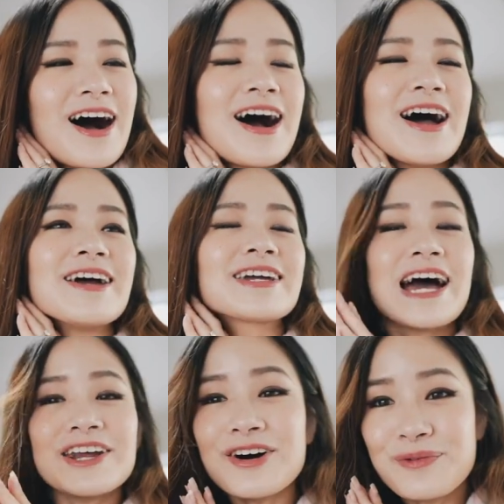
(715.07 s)
I
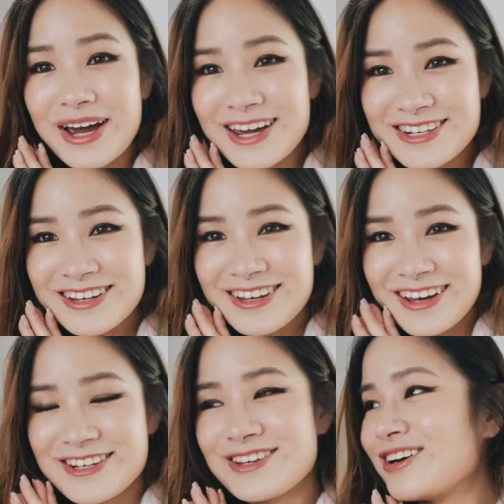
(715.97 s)
cannot wait
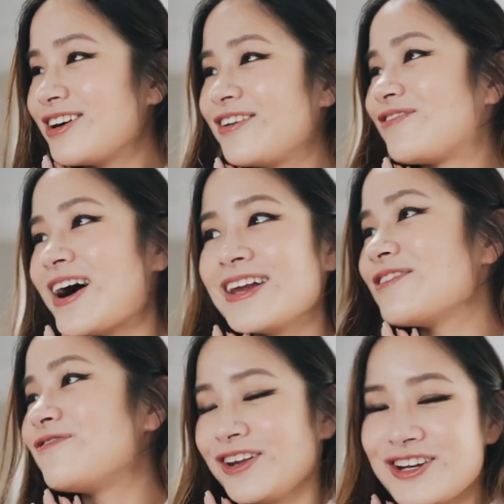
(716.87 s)
to
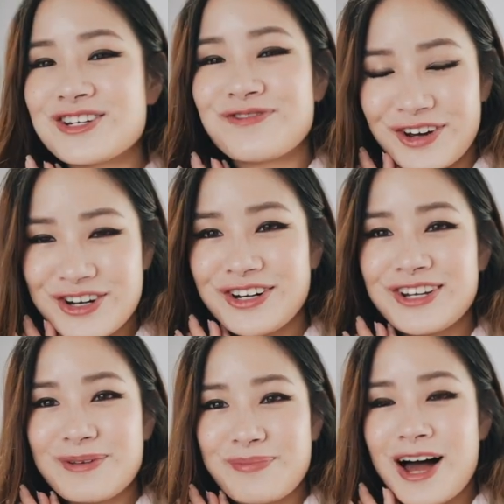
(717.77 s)
finally finish furnishing
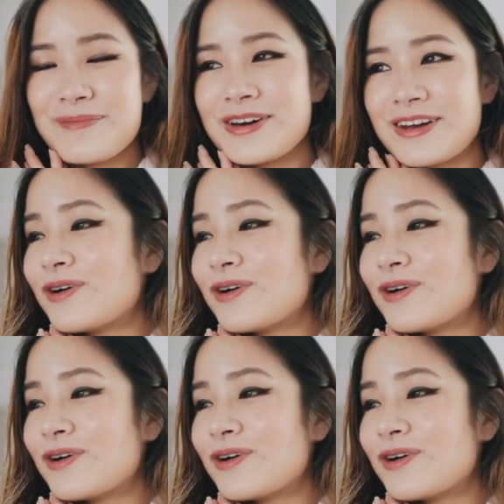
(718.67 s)
this apartment.